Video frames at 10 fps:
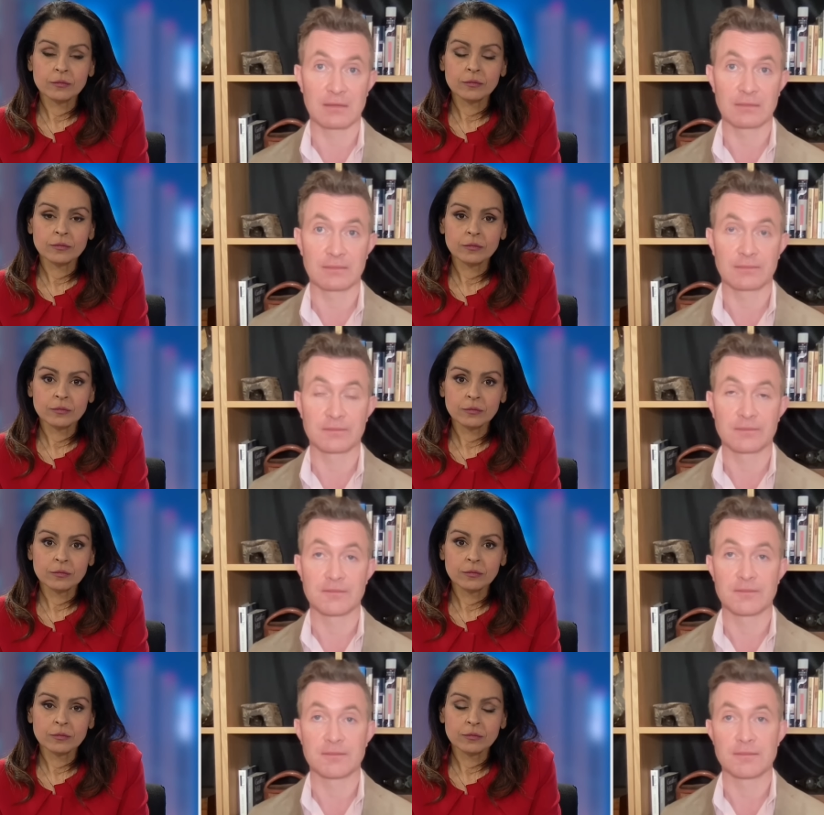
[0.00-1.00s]

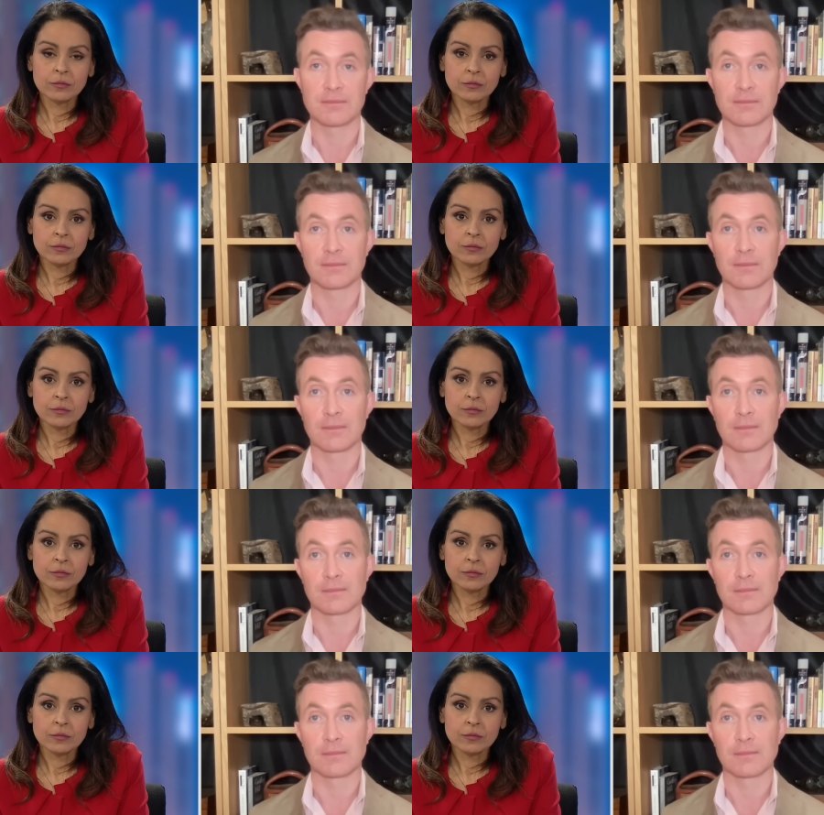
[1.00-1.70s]
(no one is talking)